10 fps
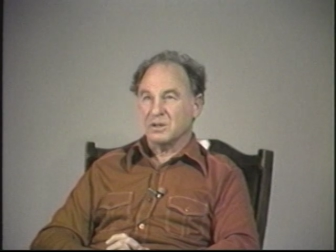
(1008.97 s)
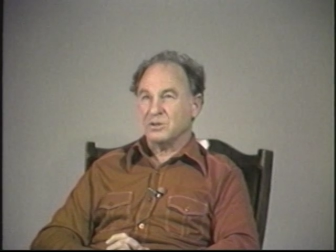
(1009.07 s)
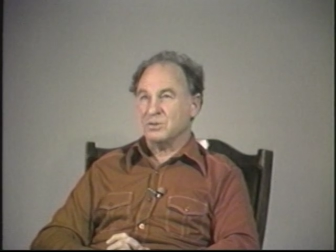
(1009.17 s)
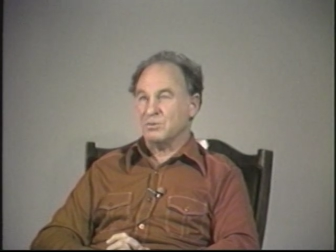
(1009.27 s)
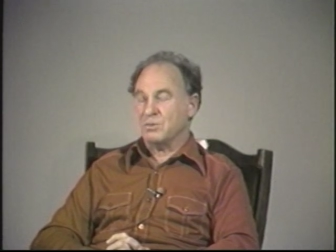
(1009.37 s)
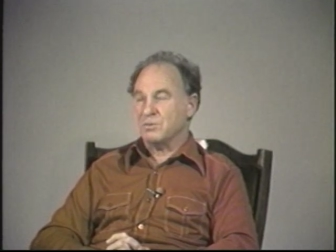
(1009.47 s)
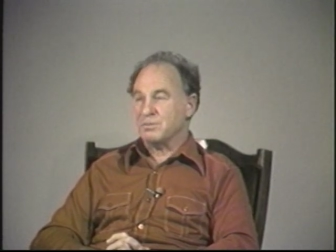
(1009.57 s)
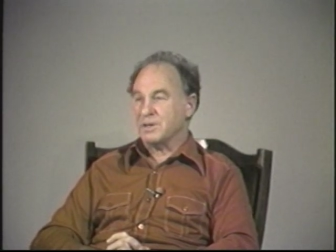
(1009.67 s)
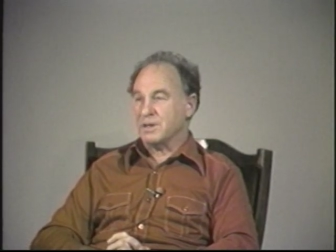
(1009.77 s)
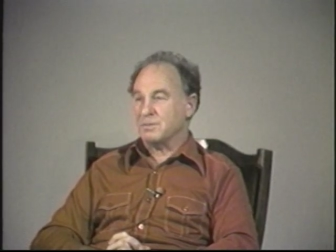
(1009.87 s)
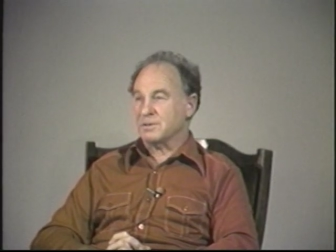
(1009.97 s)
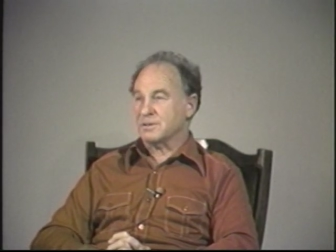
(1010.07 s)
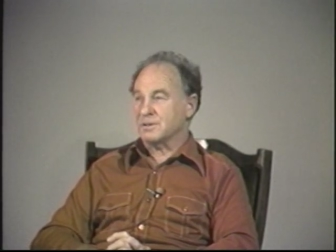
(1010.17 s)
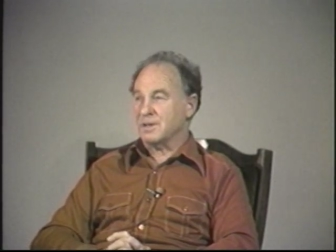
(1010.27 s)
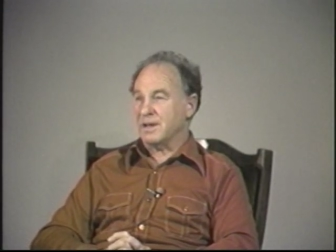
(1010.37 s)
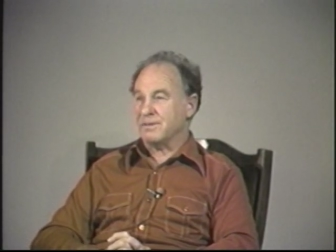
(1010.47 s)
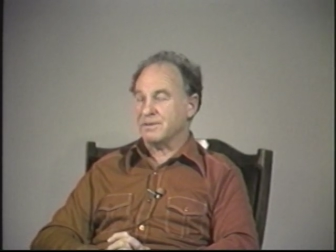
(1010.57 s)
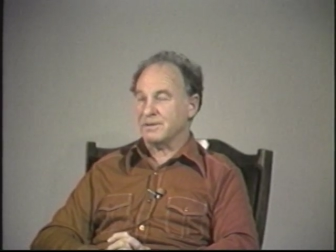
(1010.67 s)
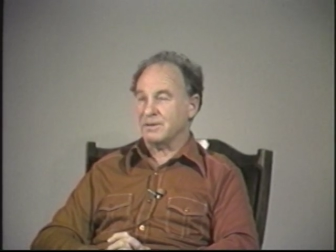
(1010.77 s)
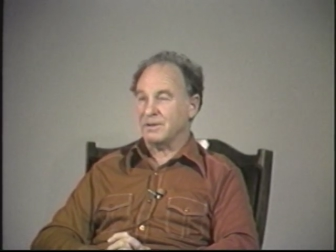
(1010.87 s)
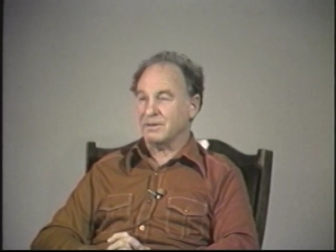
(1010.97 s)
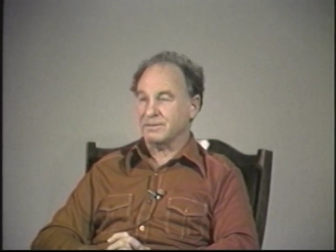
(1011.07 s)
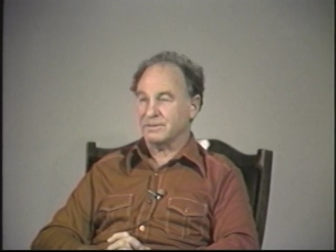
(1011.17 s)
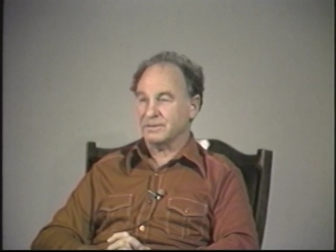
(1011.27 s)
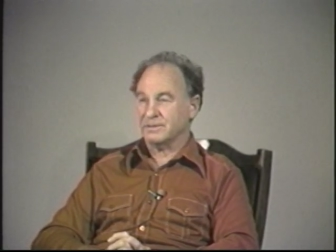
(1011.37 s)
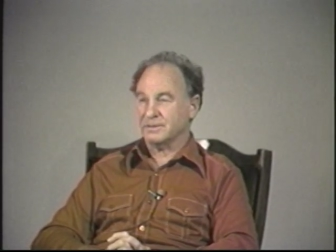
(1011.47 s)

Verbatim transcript: you won't be able to laugh it off.